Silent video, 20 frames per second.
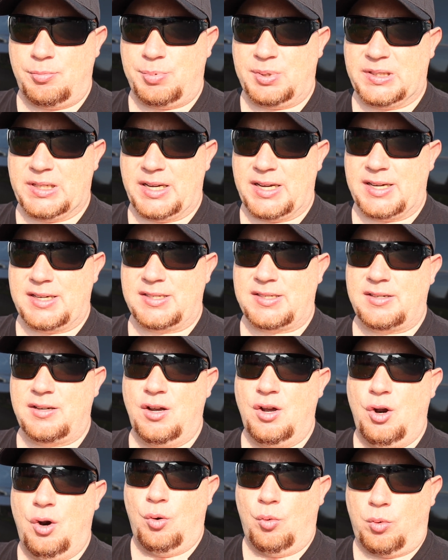place.
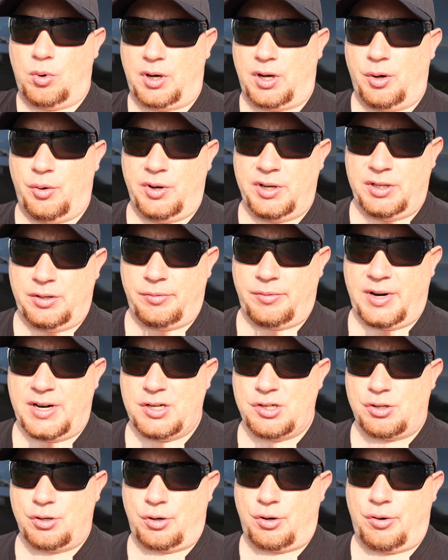We're going to
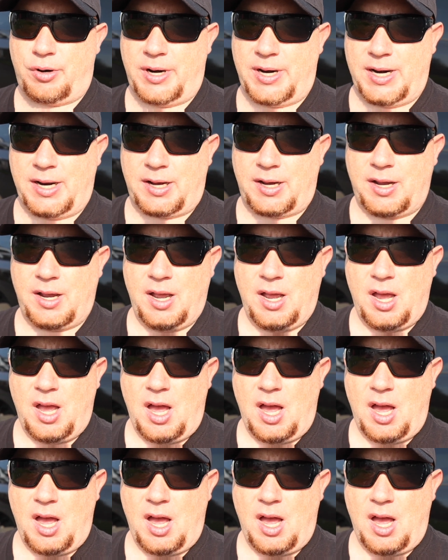Ranger Creek.